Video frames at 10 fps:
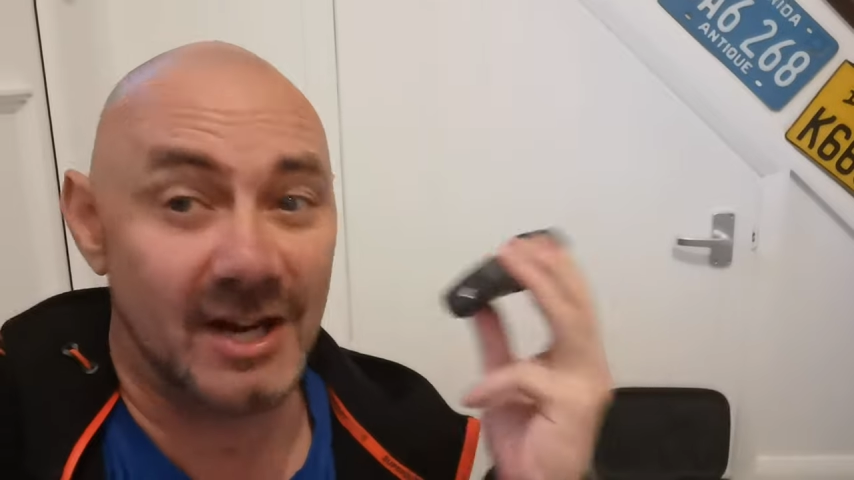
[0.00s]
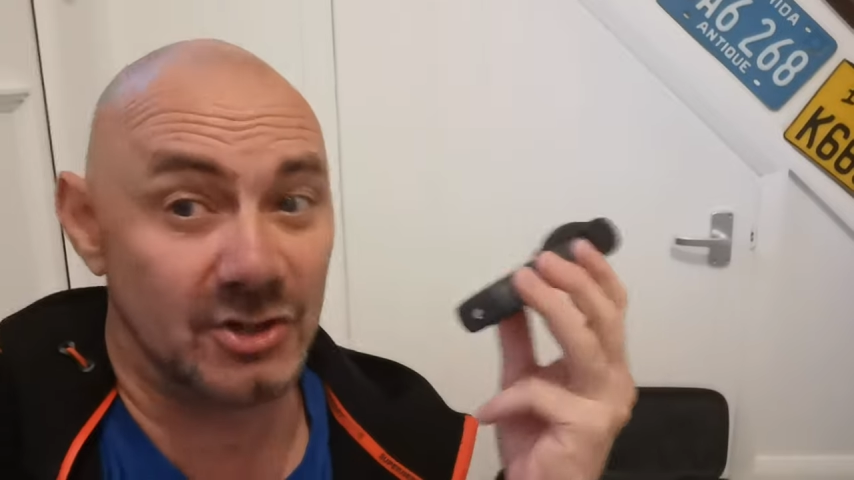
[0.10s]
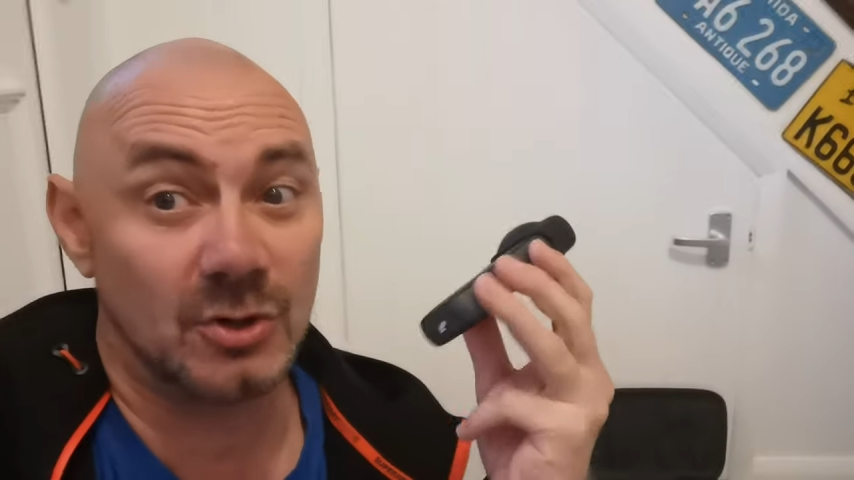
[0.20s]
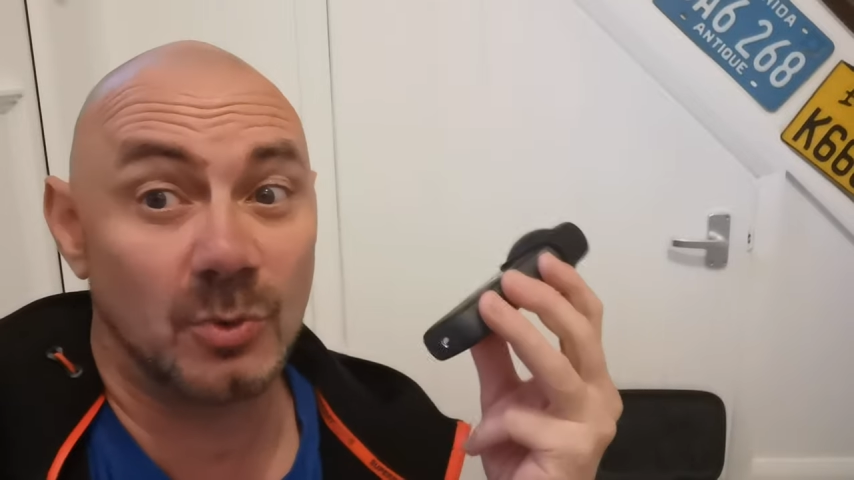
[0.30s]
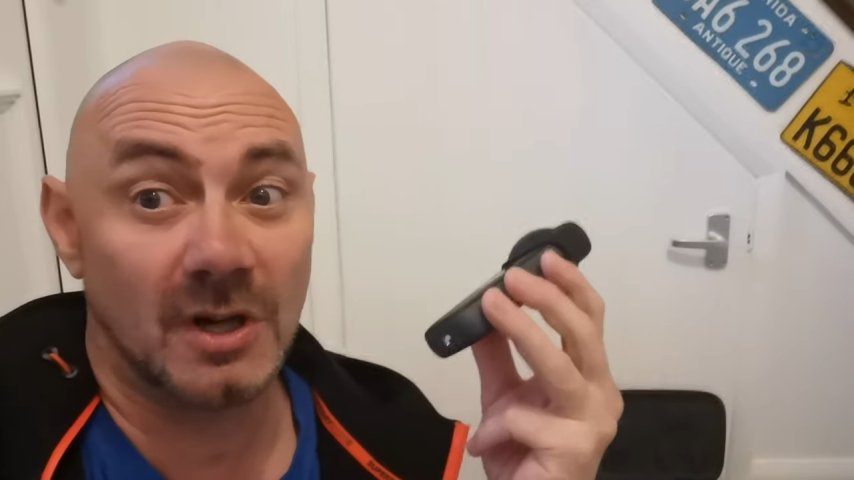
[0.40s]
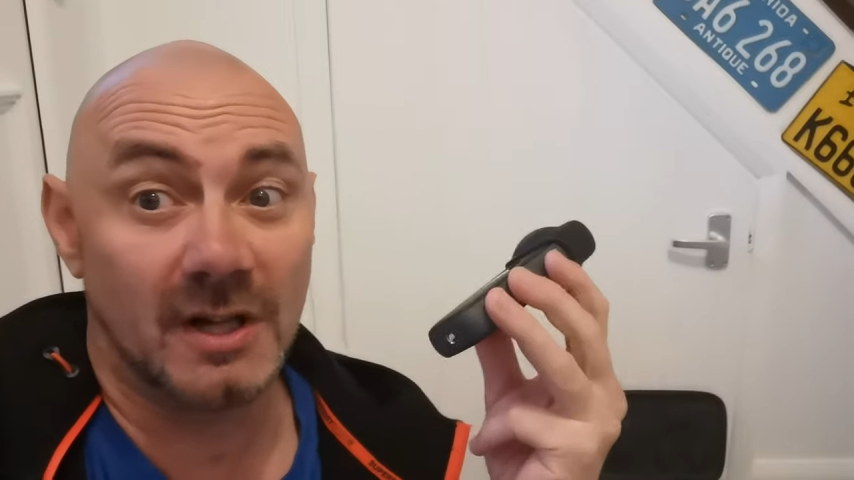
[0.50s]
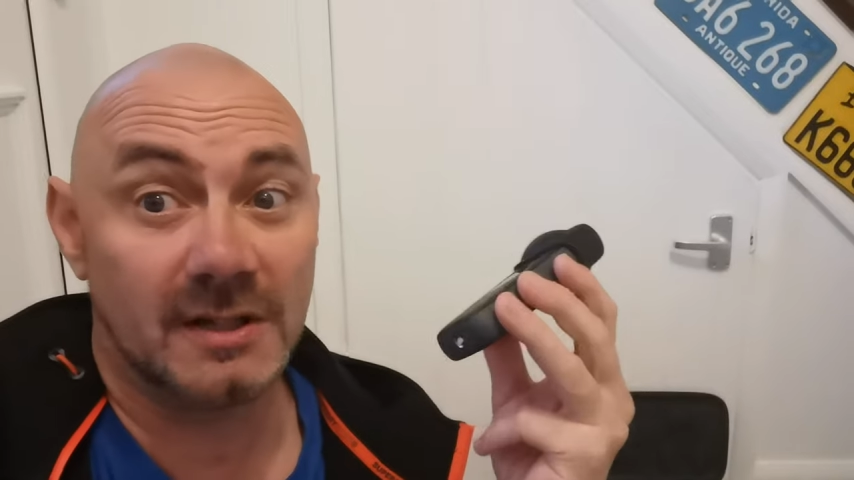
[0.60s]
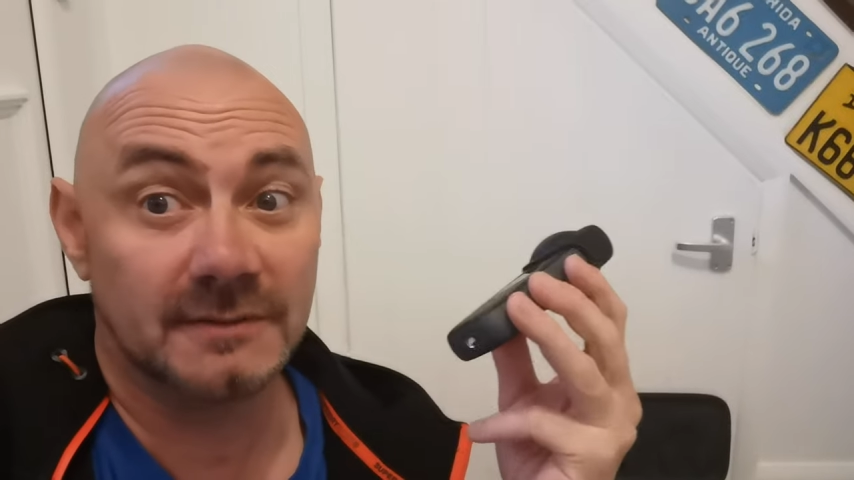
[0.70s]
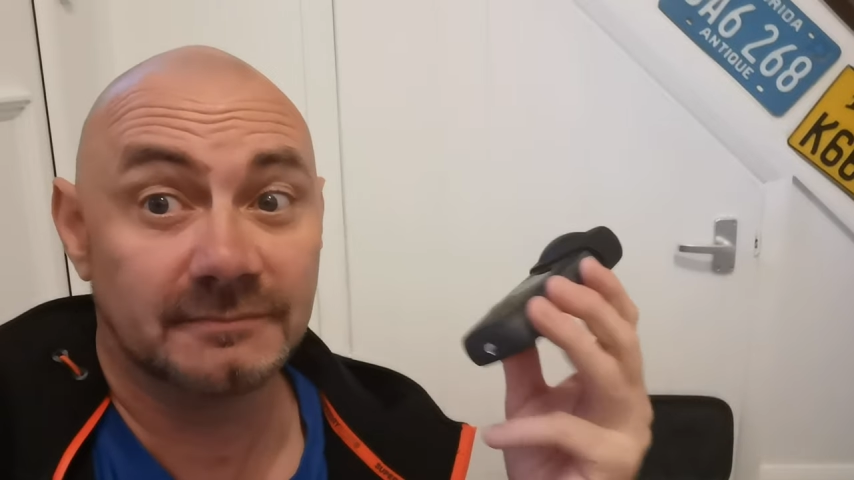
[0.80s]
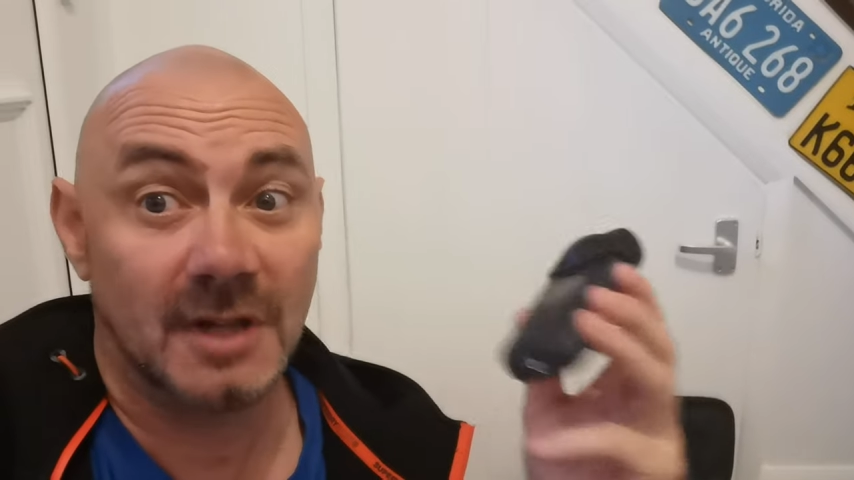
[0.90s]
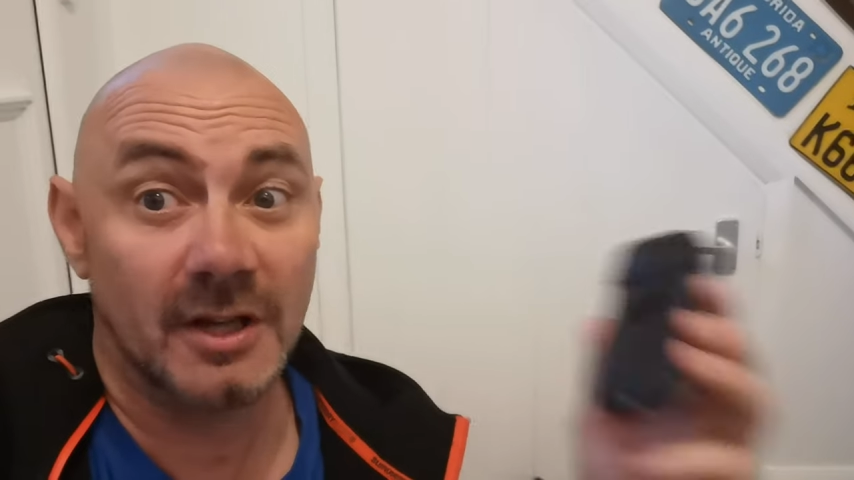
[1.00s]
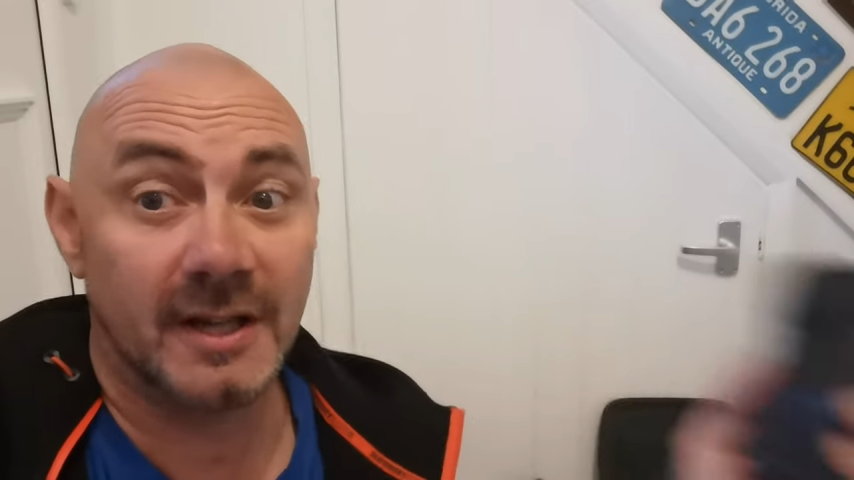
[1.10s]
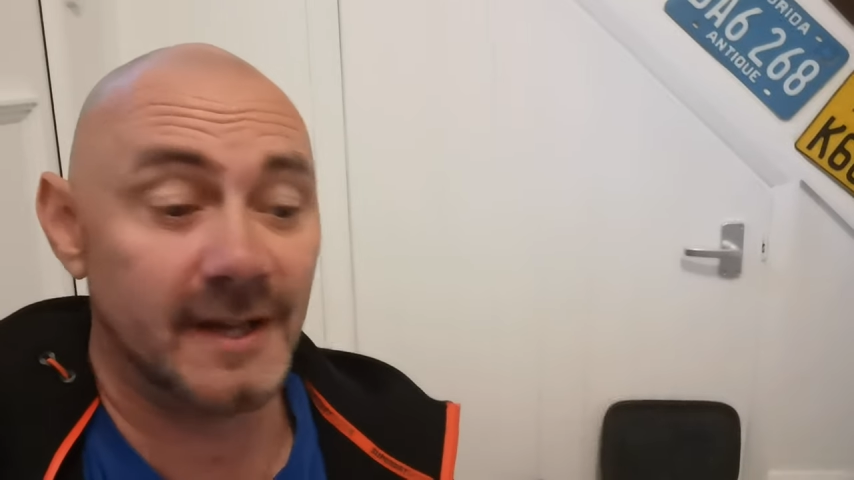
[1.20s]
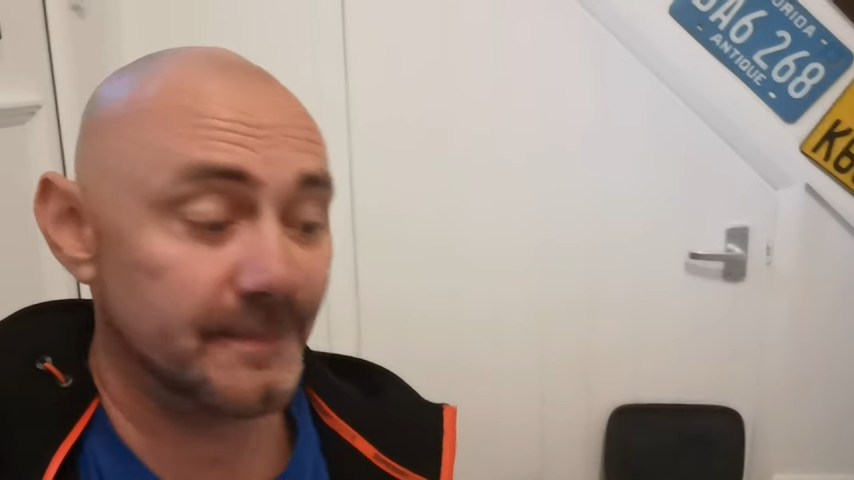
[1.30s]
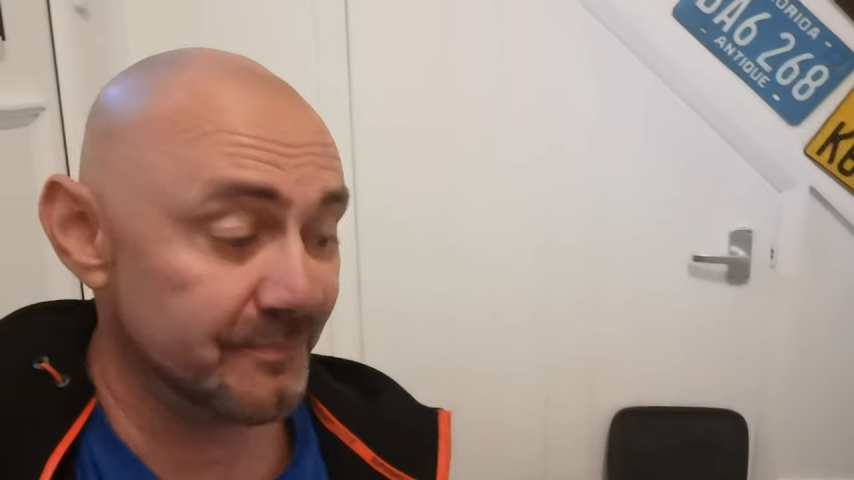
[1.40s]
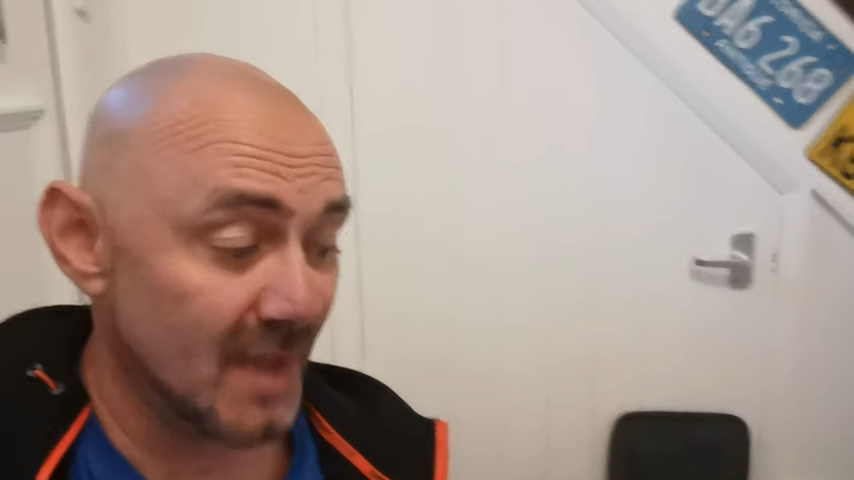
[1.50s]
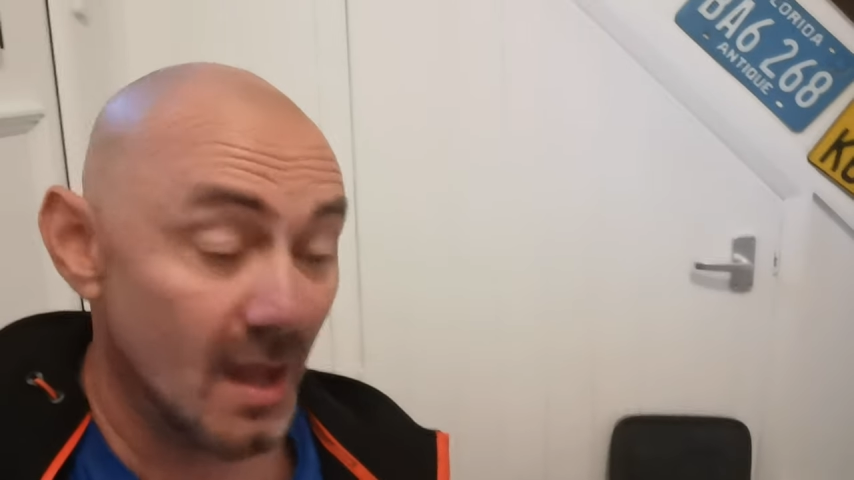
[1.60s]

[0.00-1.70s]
extra work, okay?